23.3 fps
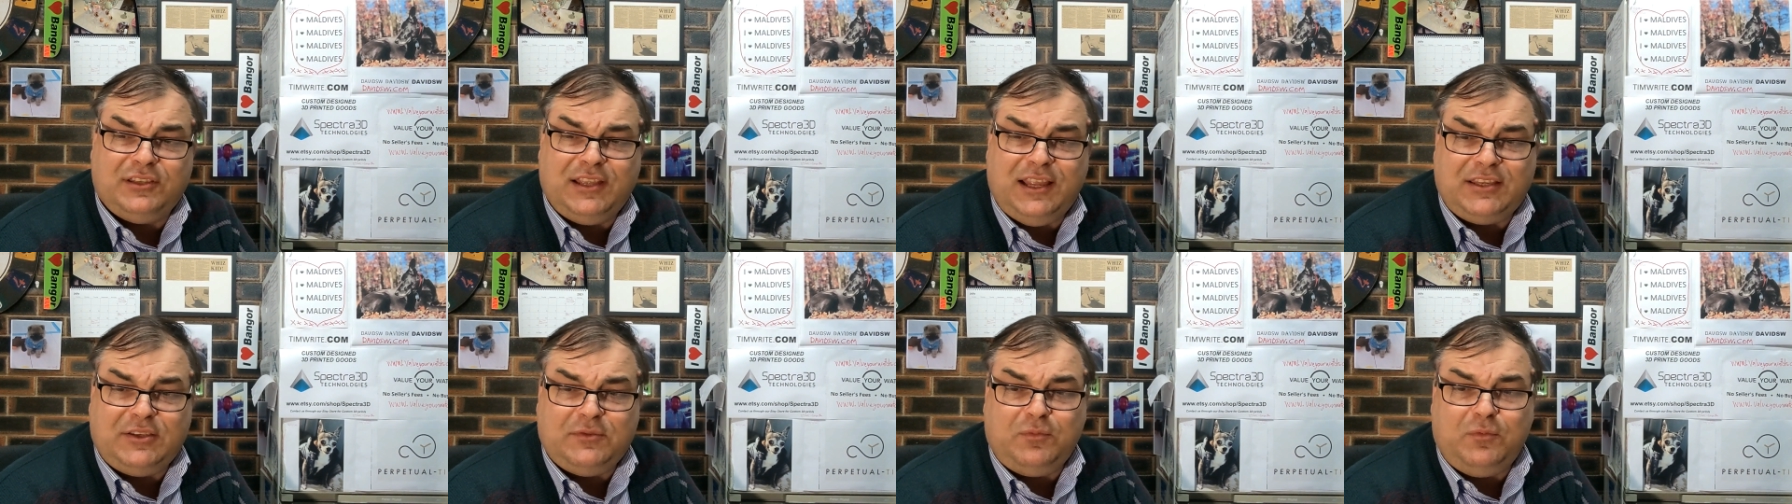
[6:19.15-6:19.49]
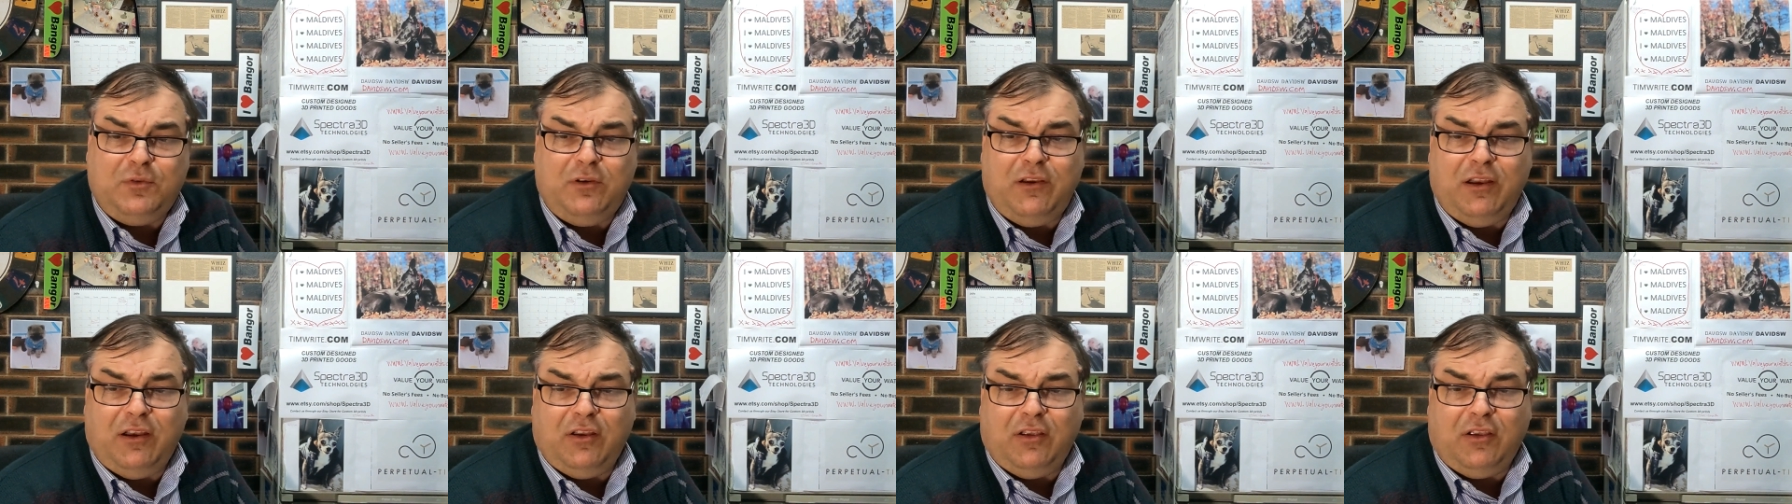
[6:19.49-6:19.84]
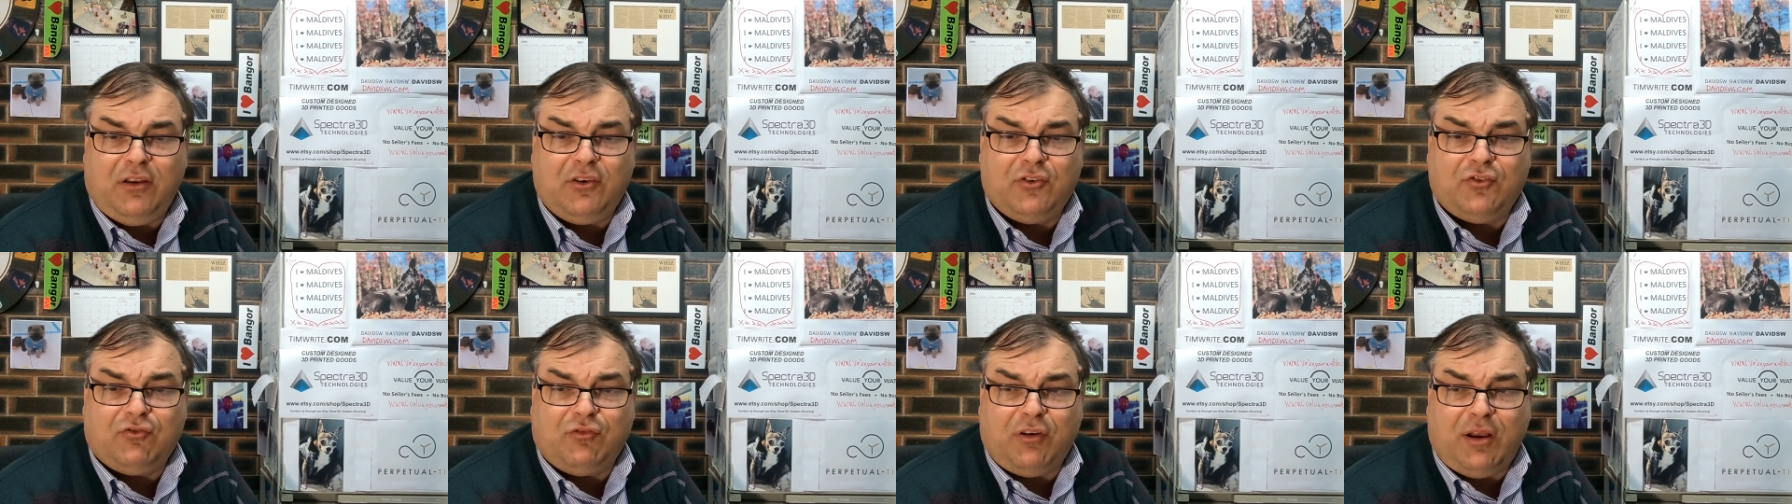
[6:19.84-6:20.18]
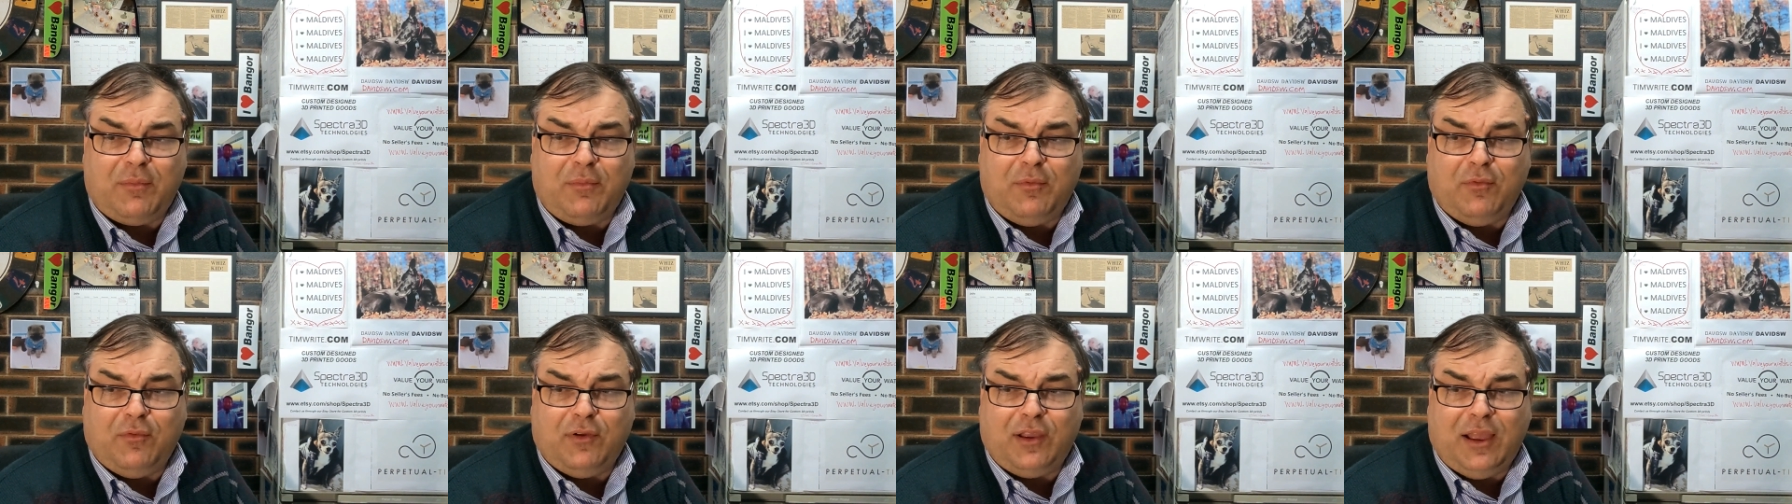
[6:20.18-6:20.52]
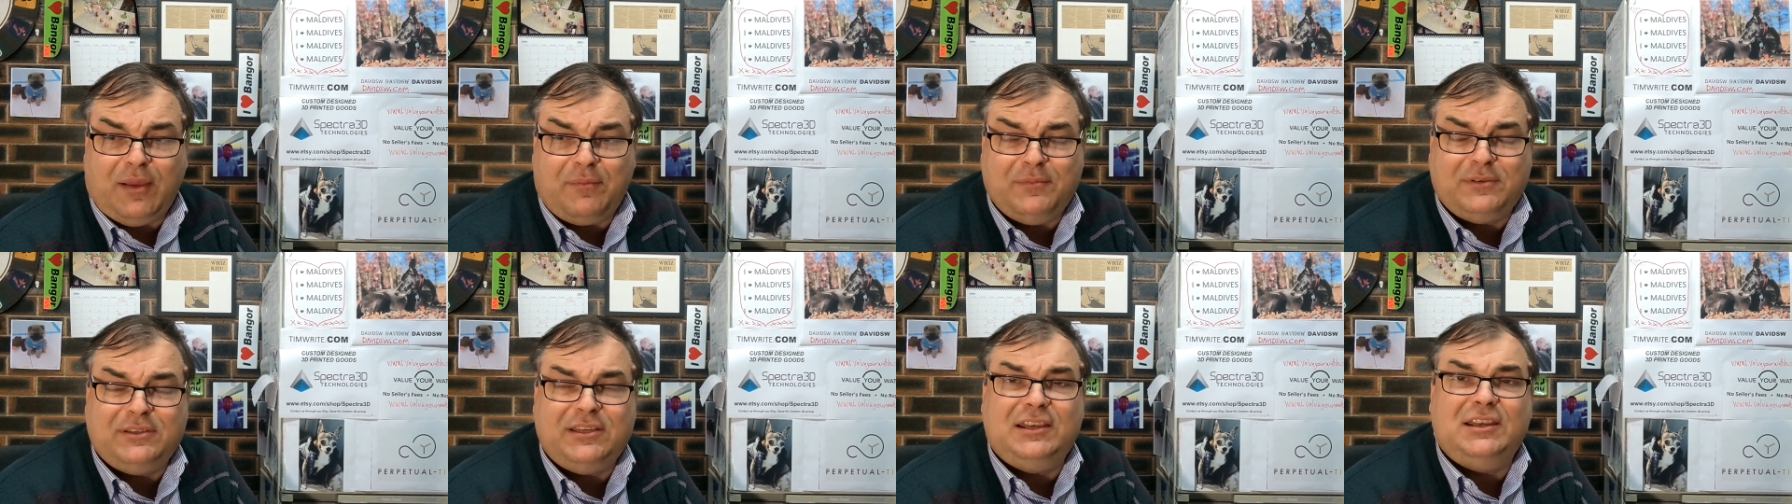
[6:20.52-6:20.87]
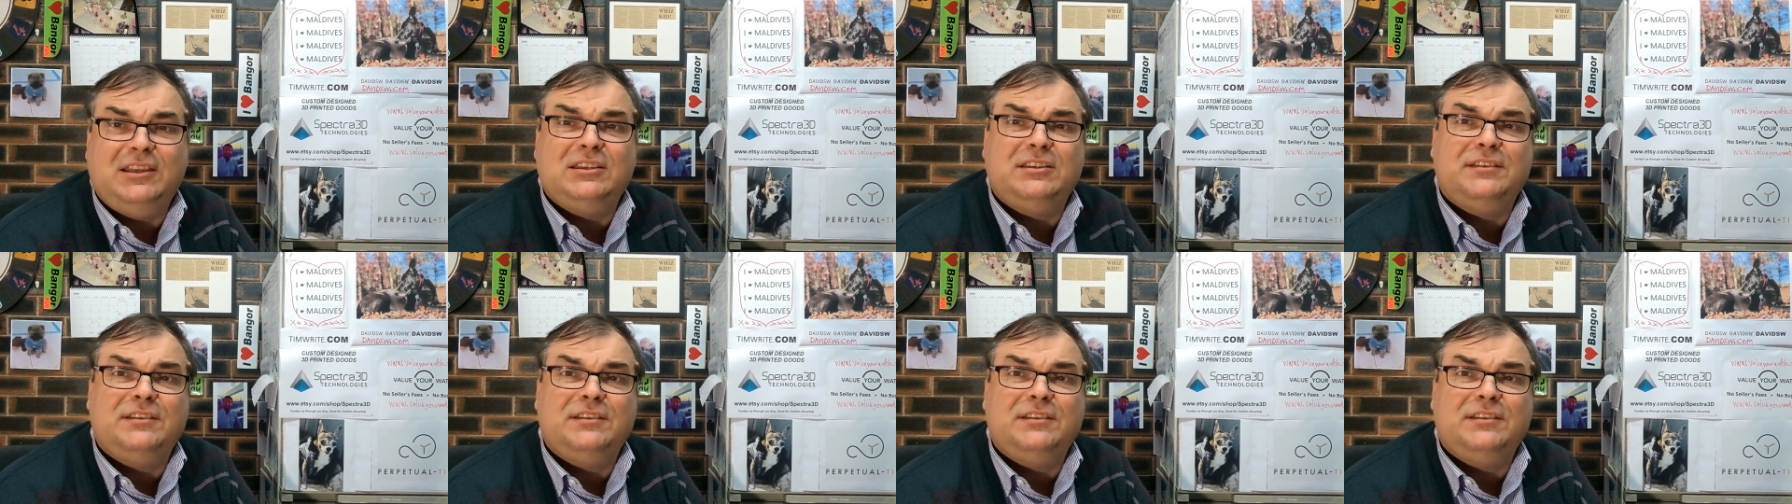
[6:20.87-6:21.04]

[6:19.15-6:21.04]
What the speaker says: that's where a lot of trouble comes in,